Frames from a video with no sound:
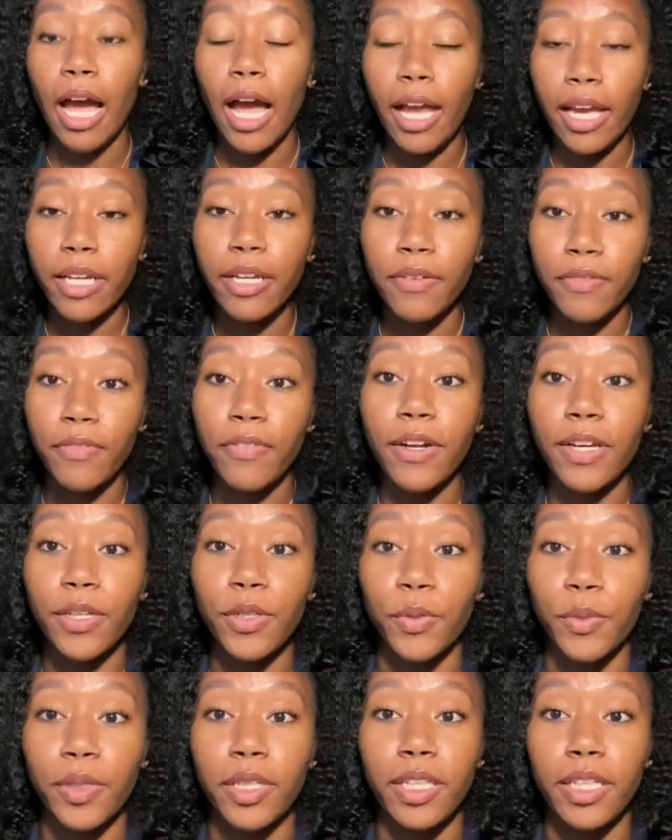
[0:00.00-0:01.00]
I can find
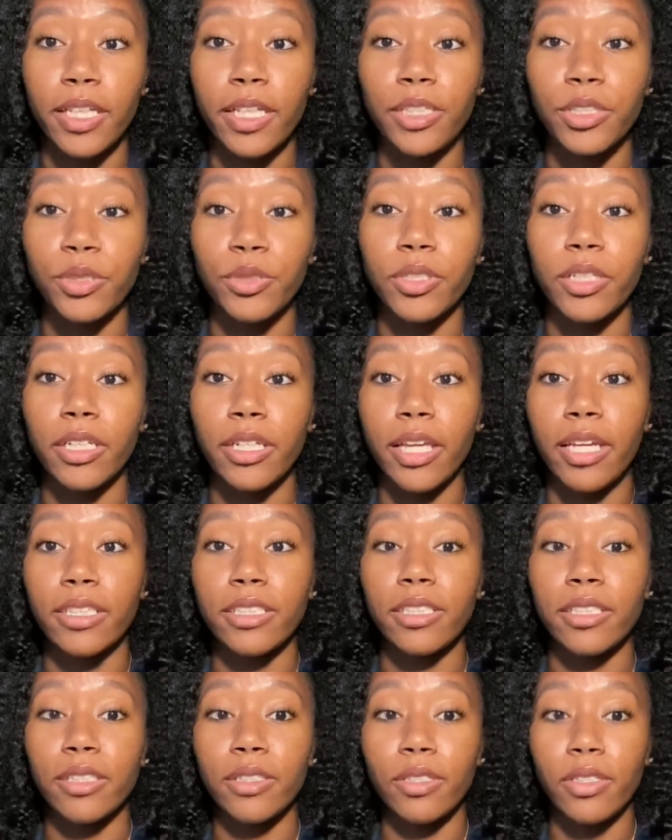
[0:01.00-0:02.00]
a way to get you
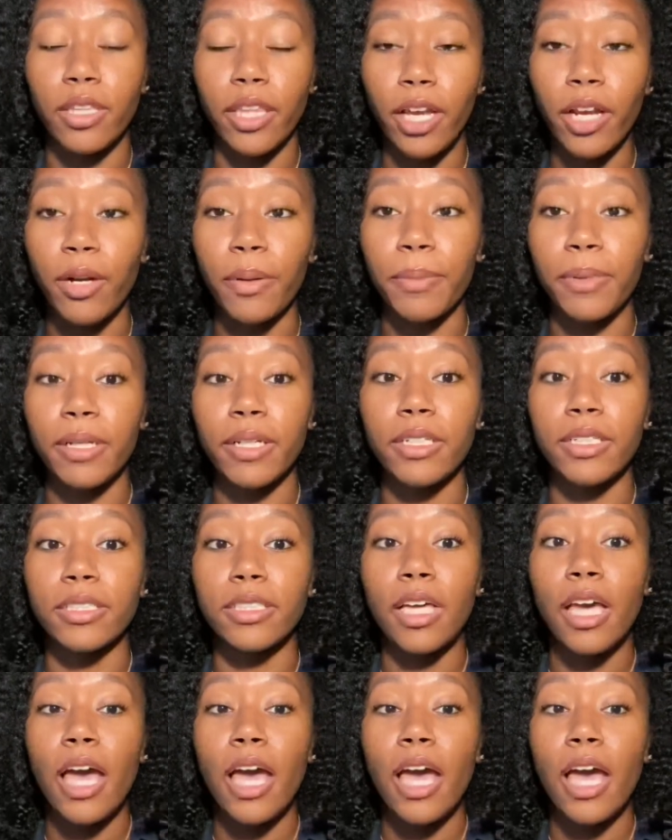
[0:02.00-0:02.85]
connected there, because